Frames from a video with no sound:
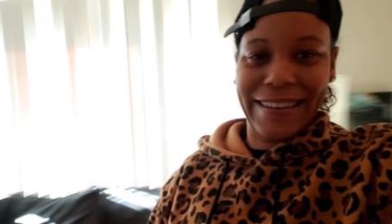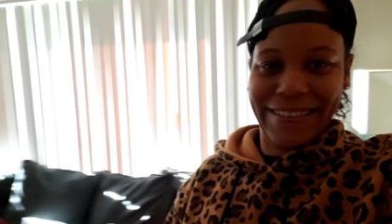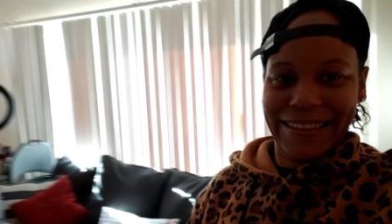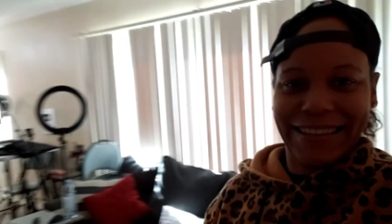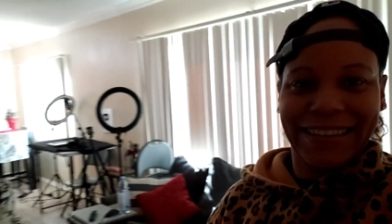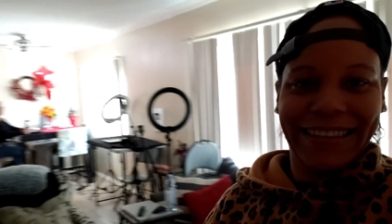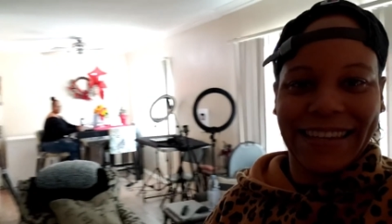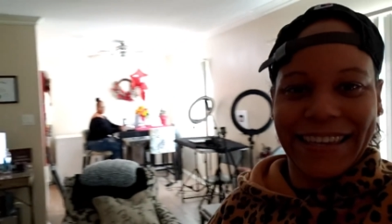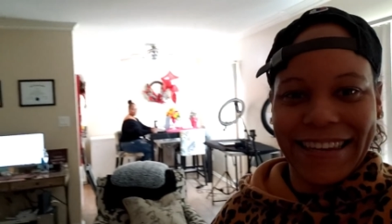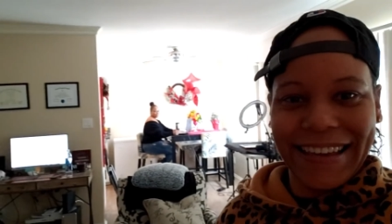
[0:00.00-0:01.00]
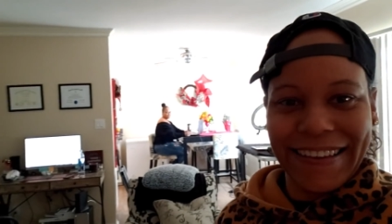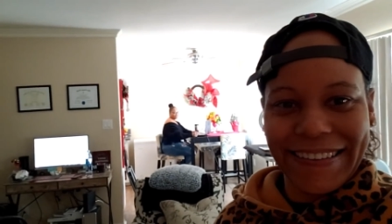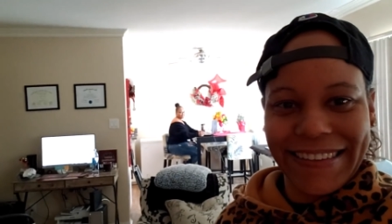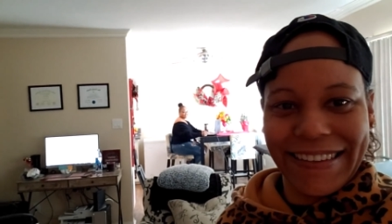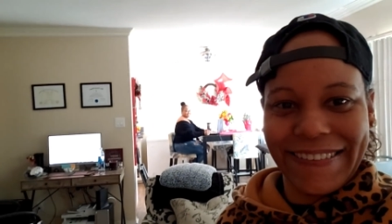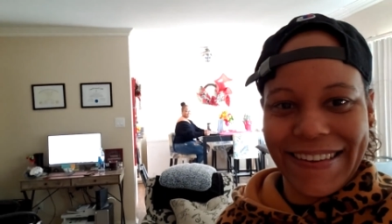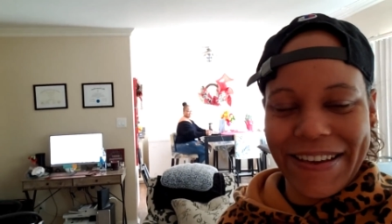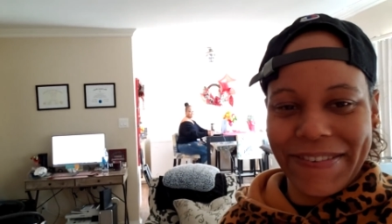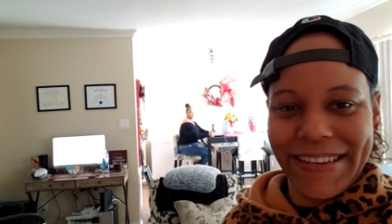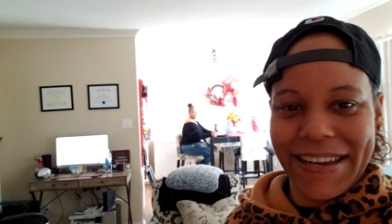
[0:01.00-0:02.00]
her y'all look at all cute
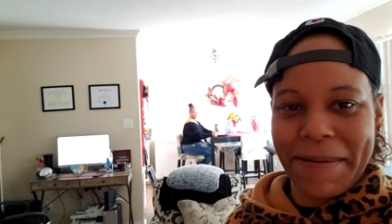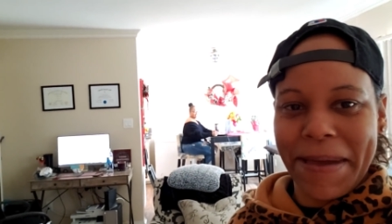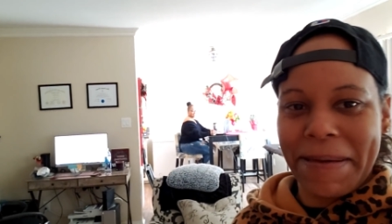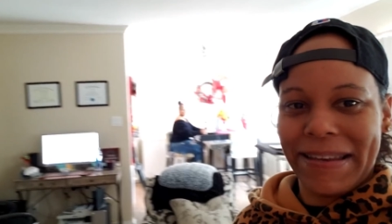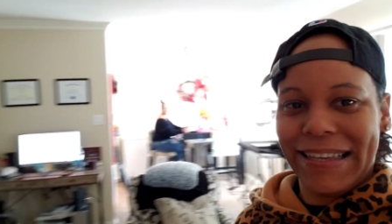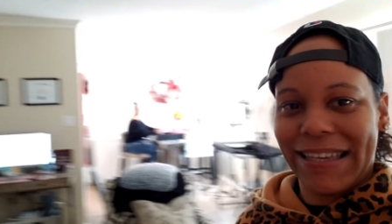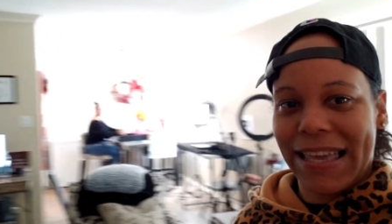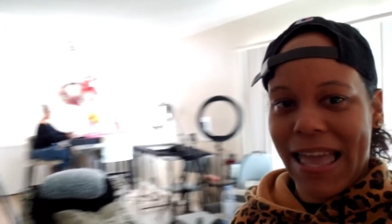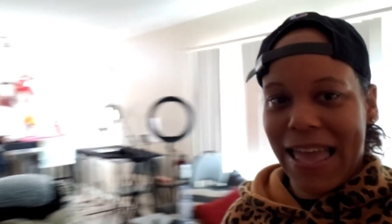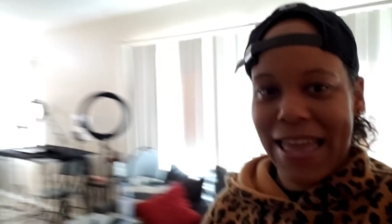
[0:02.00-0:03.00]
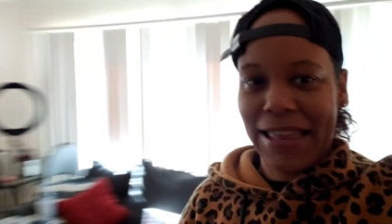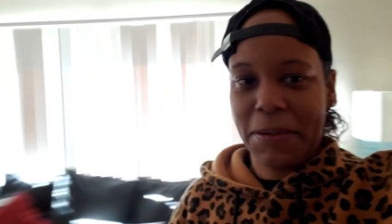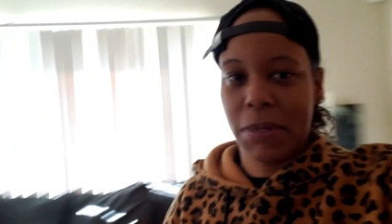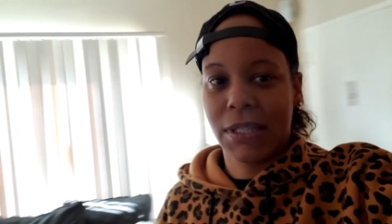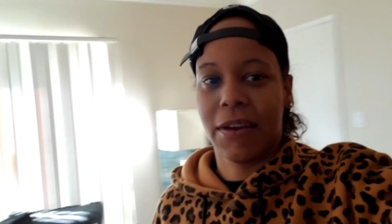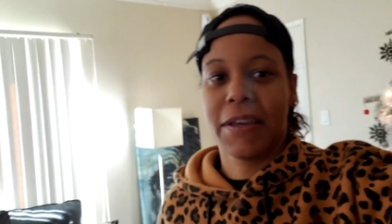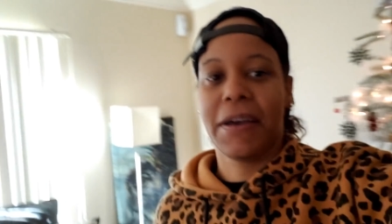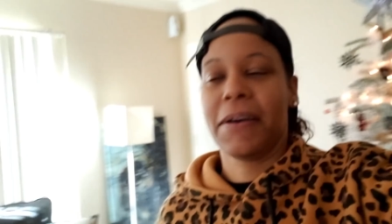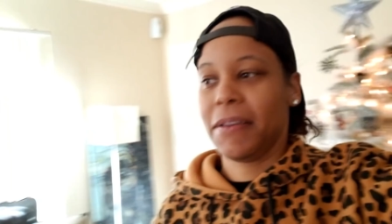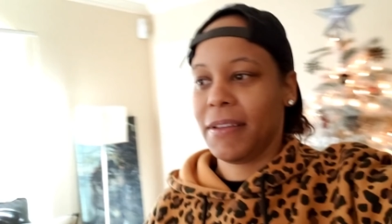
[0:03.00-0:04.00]
over here baby look good let me show
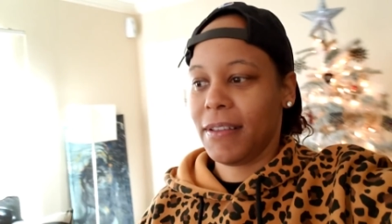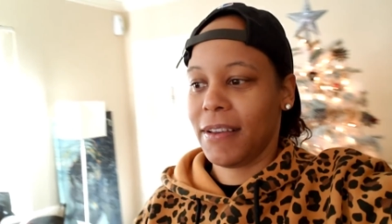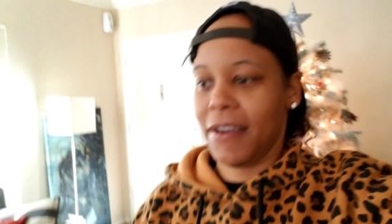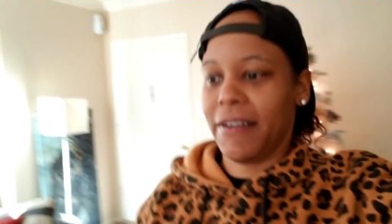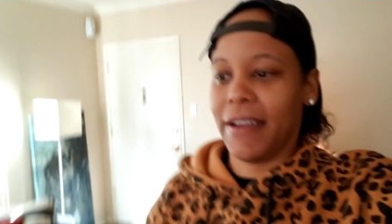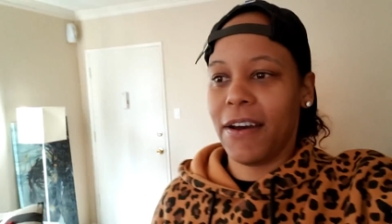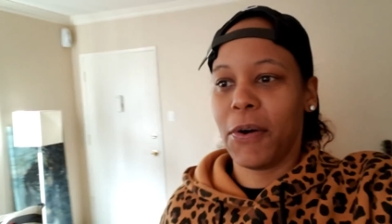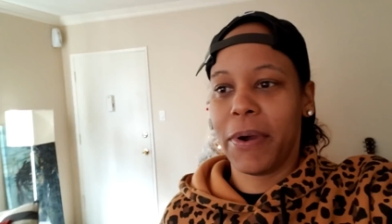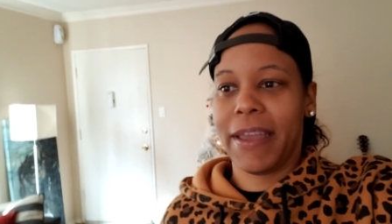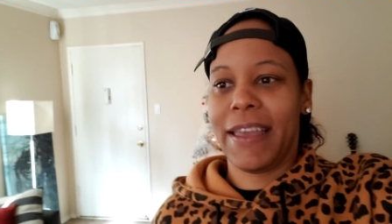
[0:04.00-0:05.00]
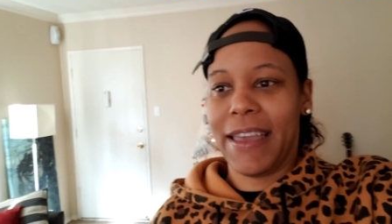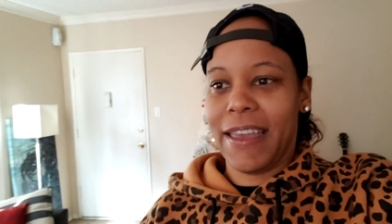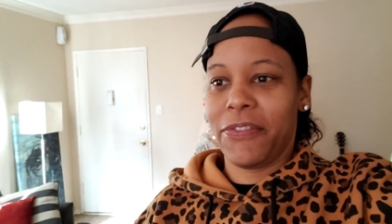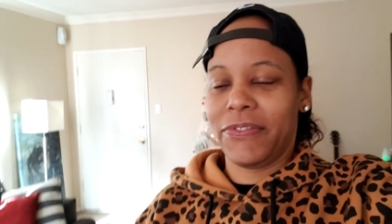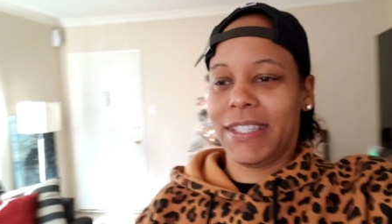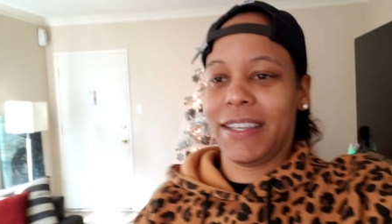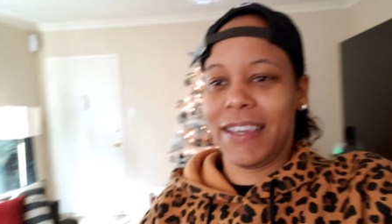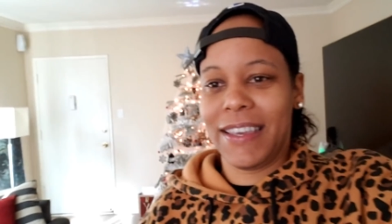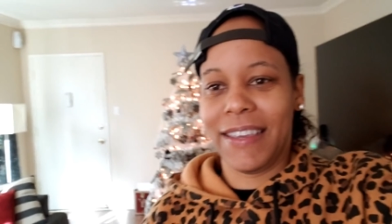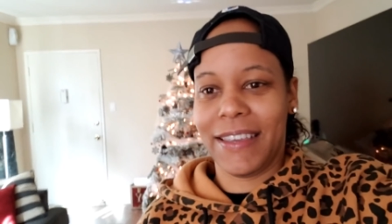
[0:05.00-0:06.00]
y'all her
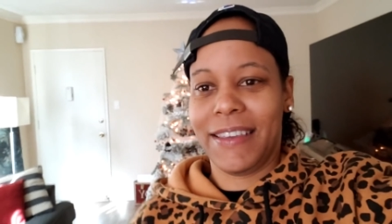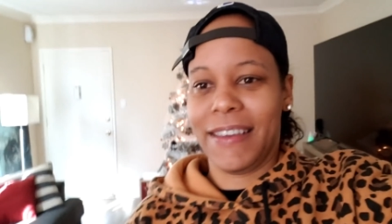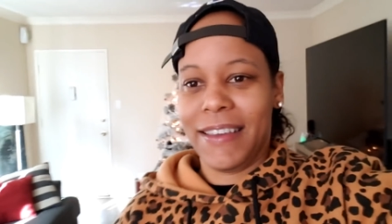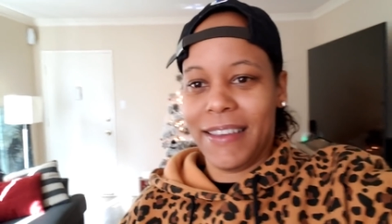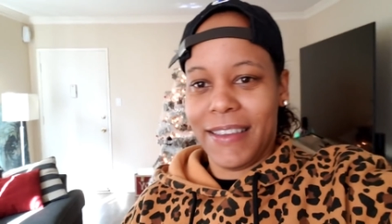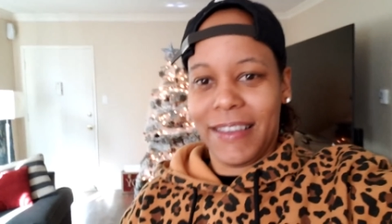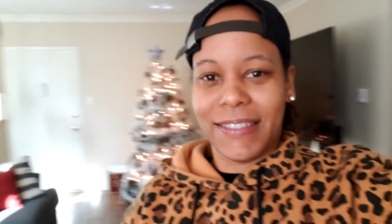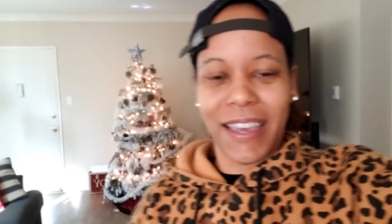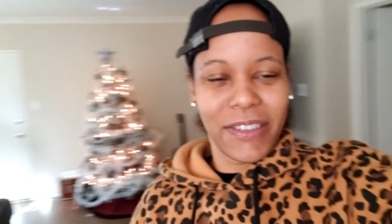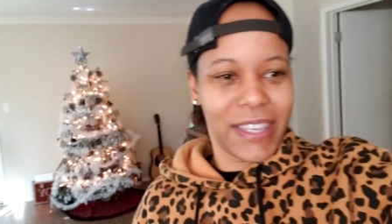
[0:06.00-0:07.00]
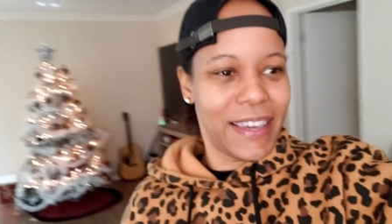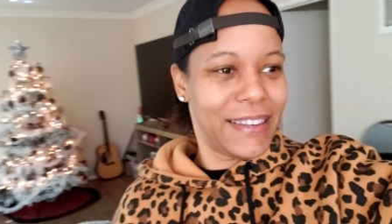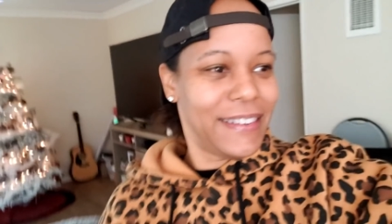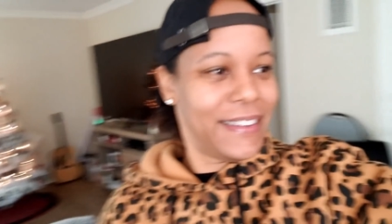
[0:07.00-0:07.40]
OFTD is that how you say it?